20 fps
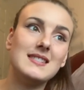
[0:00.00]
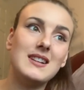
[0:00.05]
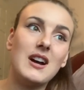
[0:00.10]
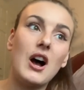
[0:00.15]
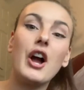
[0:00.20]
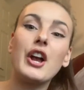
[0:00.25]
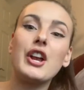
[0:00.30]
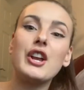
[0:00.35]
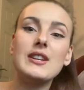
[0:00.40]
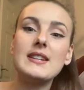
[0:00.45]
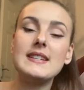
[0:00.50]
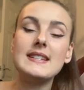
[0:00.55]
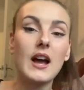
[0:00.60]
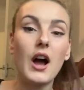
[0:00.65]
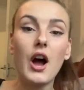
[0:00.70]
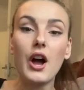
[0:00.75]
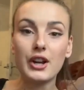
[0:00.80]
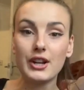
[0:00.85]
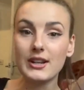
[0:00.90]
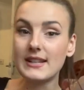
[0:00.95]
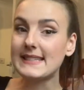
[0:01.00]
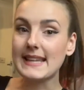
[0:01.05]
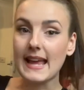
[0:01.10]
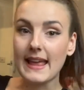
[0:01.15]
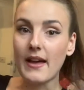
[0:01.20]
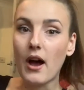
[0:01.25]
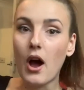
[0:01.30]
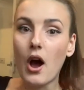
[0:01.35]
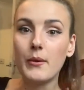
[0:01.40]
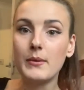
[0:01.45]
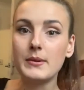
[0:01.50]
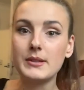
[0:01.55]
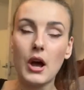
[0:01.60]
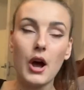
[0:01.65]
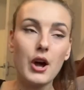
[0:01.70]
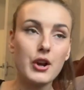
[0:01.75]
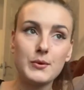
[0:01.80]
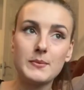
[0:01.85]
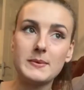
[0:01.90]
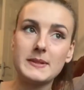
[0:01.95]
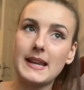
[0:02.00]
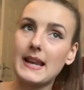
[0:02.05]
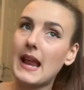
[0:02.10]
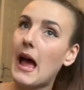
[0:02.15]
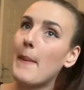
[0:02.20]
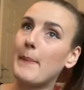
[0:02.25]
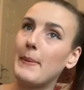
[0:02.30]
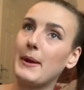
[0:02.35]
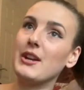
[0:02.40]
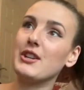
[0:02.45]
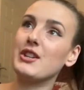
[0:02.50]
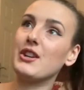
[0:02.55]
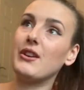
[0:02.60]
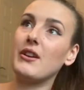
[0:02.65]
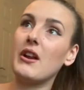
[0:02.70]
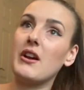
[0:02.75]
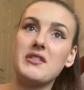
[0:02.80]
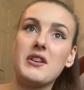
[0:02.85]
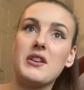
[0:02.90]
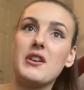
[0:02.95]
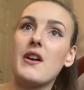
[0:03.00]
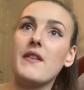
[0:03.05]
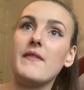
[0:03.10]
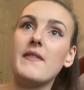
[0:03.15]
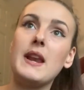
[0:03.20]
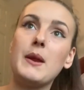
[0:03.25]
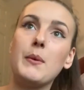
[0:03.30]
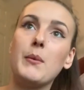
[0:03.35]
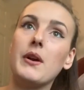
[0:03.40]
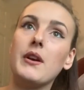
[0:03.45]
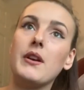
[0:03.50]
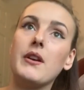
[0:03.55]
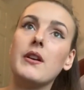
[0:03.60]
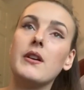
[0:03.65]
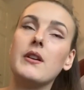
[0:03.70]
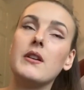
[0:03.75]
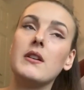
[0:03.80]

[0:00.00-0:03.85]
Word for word: I can I couldn't say that I was 100% happy I don't I don't know if anyone